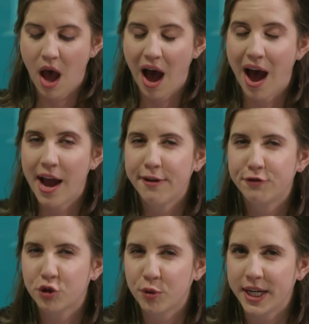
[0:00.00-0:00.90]

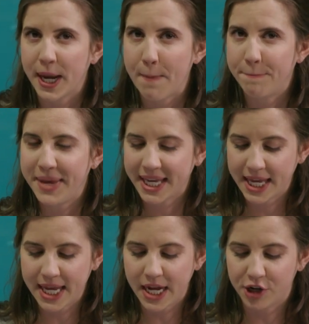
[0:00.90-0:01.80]
I've treated
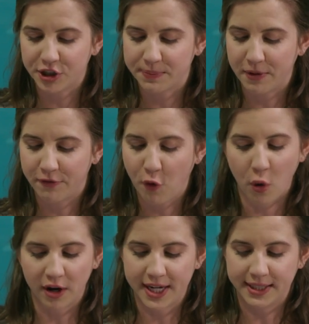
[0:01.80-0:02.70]
picky eaters
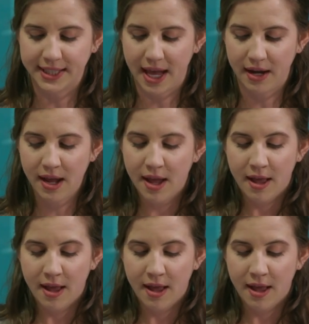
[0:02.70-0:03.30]
before, he said.